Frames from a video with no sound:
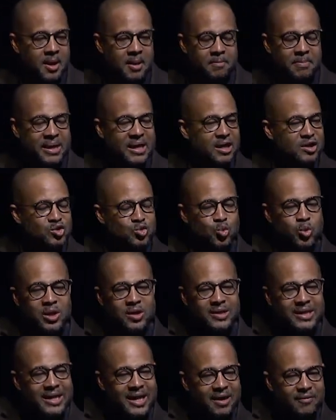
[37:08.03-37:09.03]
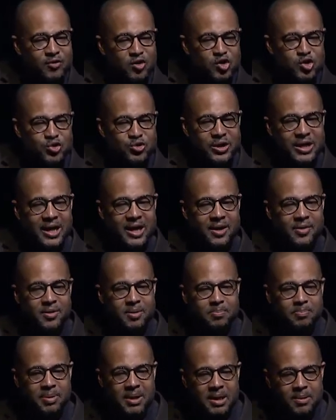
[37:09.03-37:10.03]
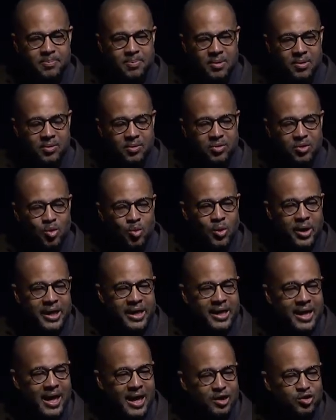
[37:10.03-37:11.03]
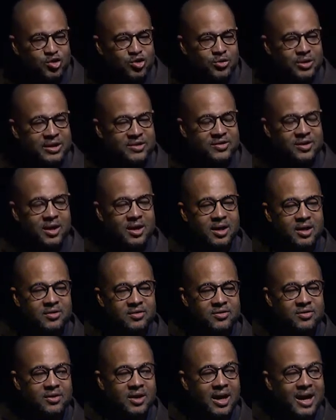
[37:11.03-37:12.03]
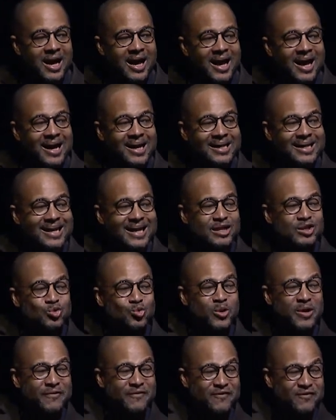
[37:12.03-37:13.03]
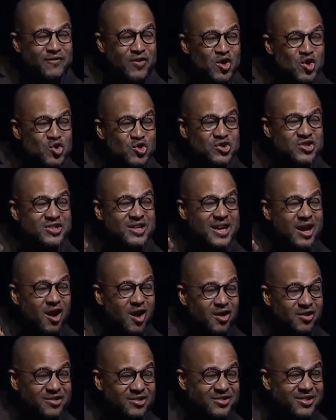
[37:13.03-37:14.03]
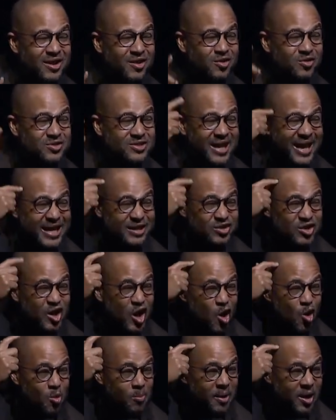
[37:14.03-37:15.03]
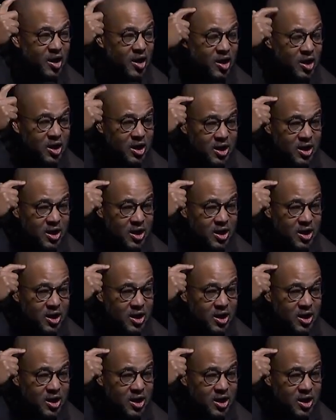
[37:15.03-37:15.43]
because we'll never treat other people the way God treats us unless we first see ourselves as Gomer.